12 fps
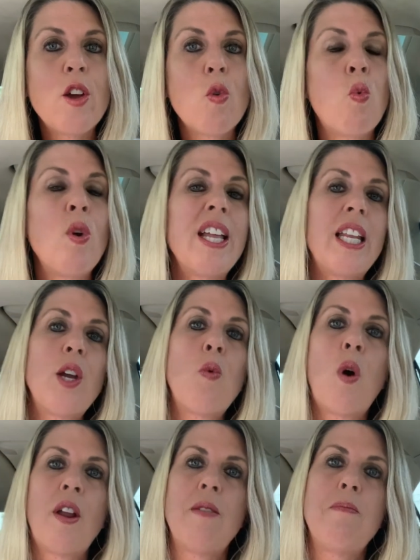really
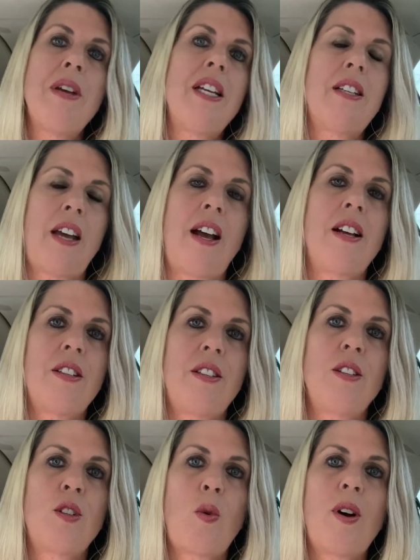wanted me to ask
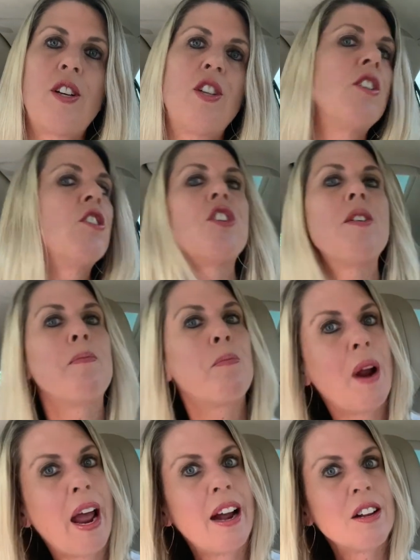this question. She
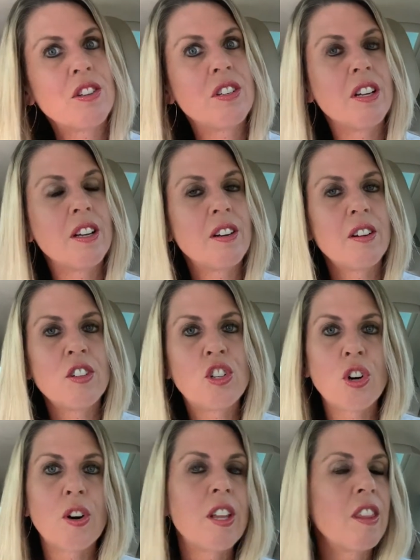asked it
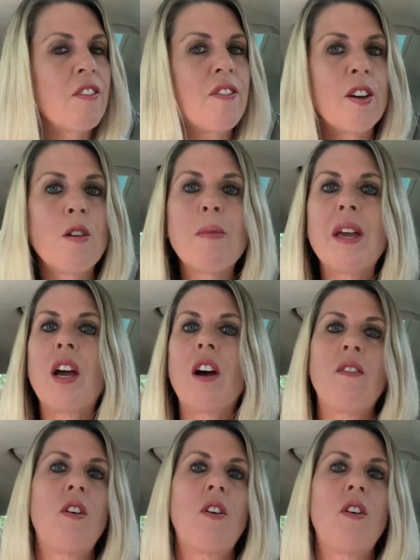during the filming of